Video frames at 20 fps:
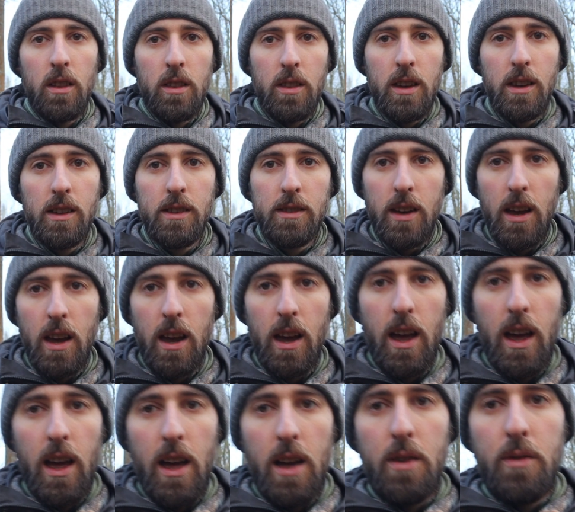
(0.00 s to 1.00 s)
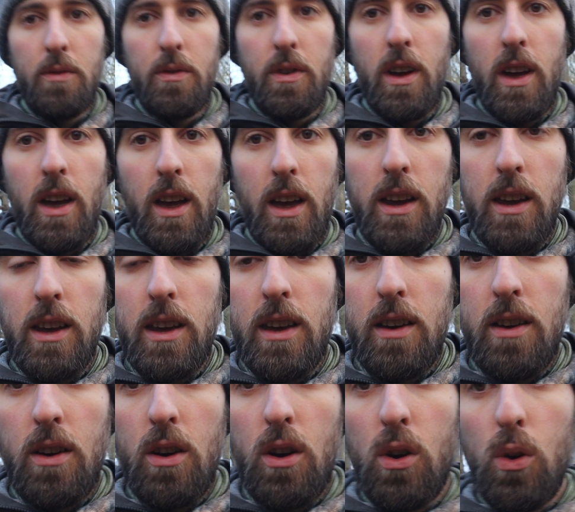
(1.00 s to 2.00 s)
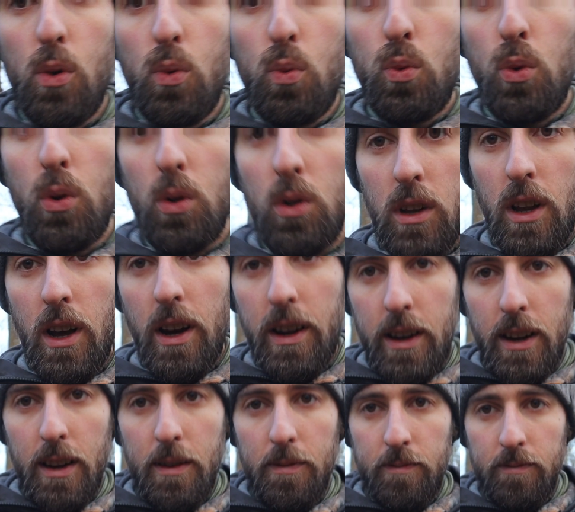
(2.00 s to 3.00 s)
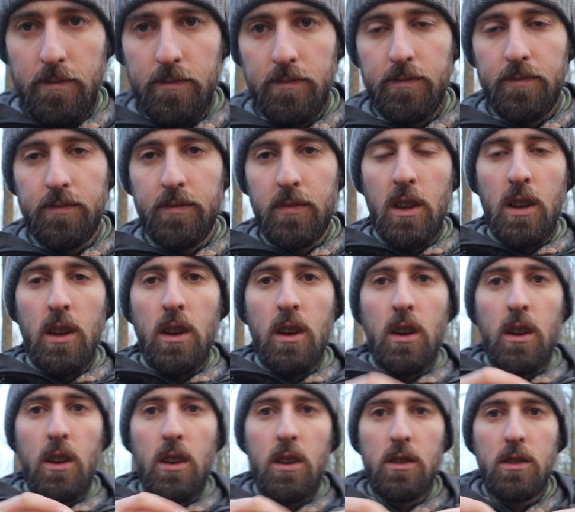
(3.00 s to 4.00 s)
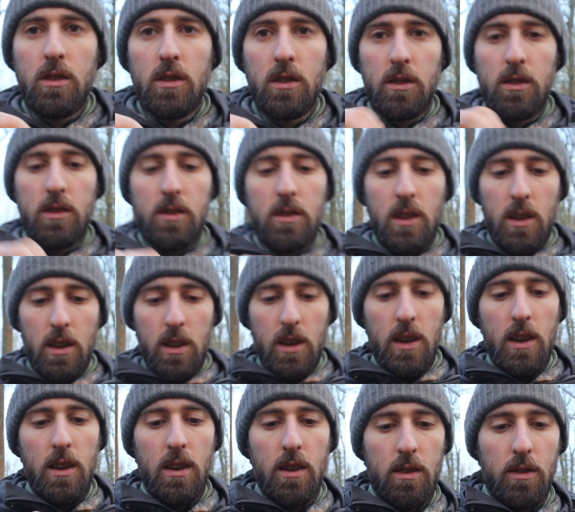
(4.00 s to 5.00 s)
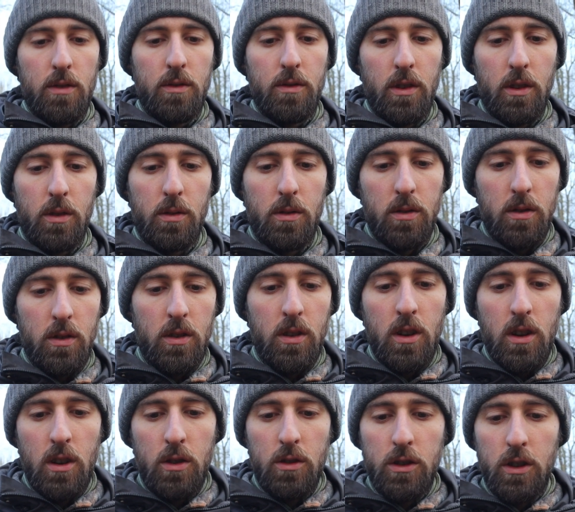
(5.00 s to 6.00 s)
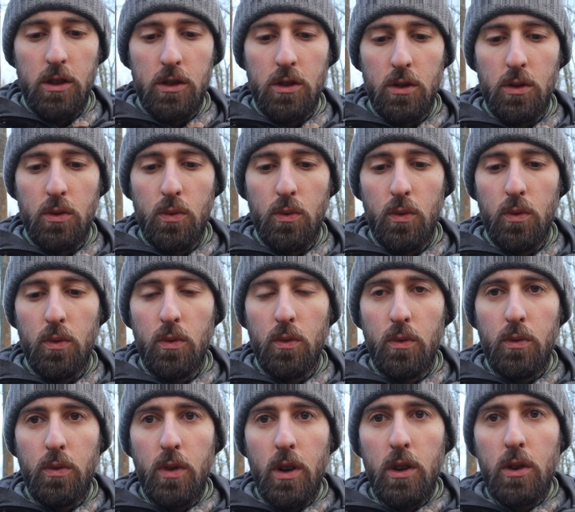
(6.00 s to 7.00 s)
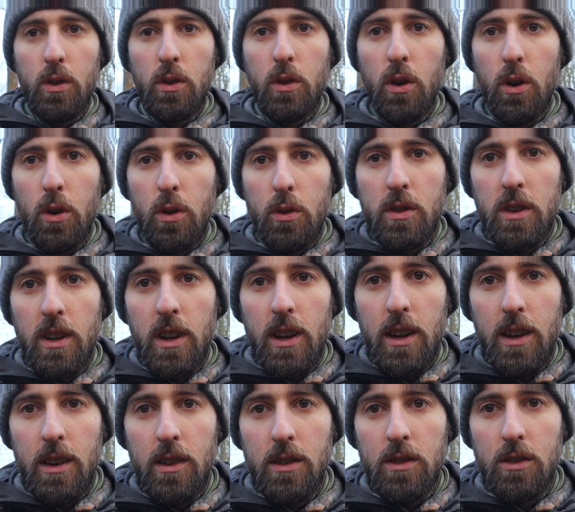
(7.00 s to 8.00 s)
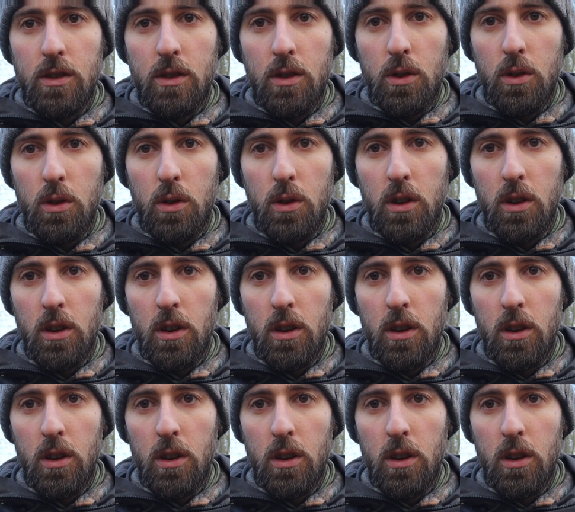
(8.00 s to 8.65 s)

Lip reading: These have a wool liner. You can see here, if I which are just velcroed into